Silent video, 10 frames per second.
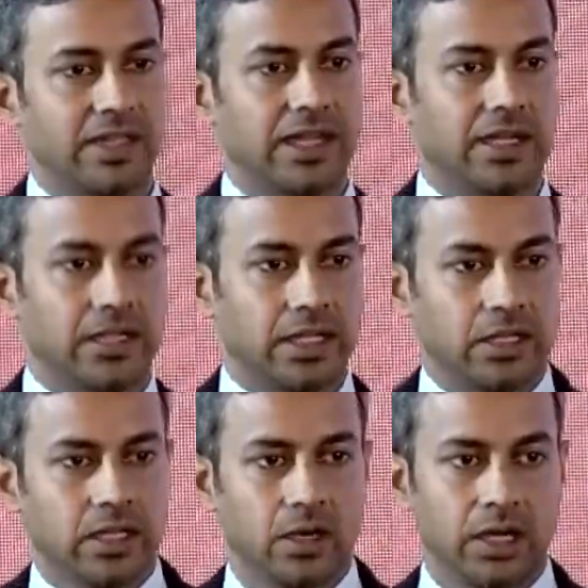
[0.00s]
that,
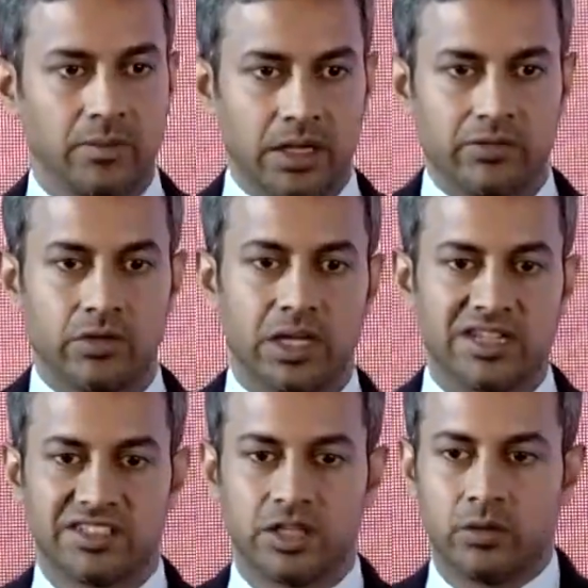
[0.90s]
then if
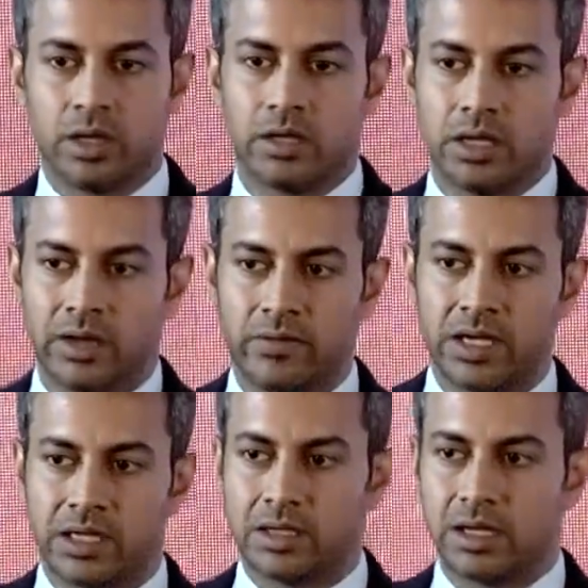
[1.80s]
let's say you were delivering,